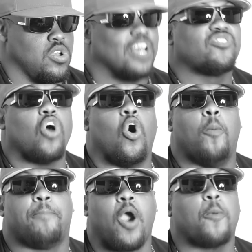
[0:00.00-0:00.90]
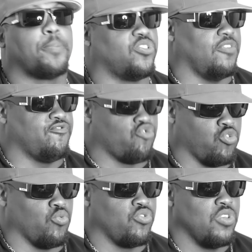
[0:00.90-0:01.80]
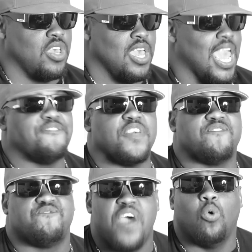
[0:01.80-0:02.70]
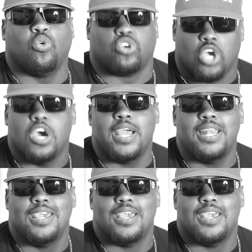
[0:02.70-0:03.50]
That's the whole purpose of truth. If it felt good,